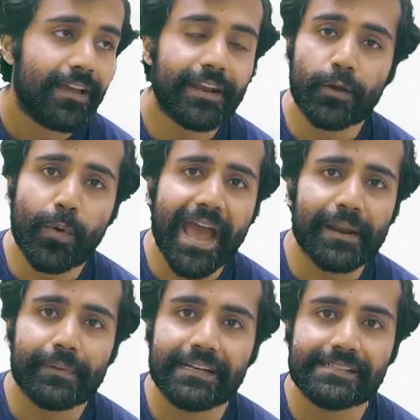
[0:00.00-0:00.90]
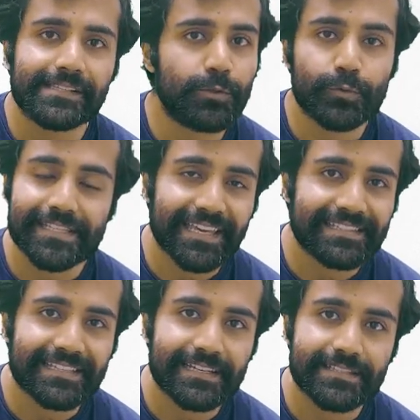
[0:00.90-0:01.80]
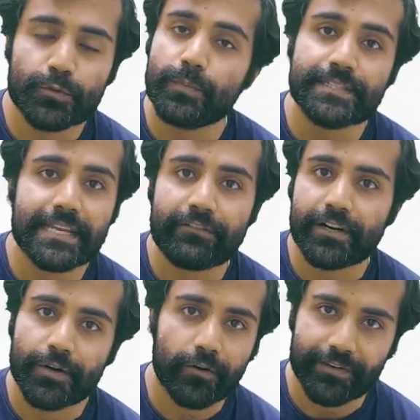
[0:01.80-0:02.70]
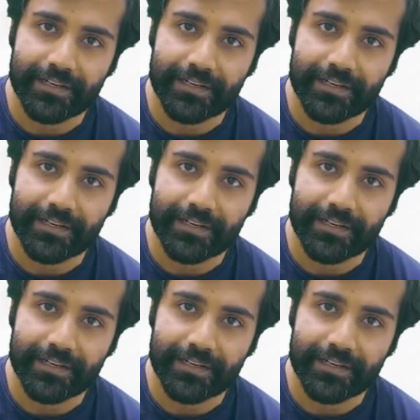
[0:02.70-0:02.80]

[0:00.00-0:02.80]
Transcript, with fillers: Requirements, use cases, you must have heard of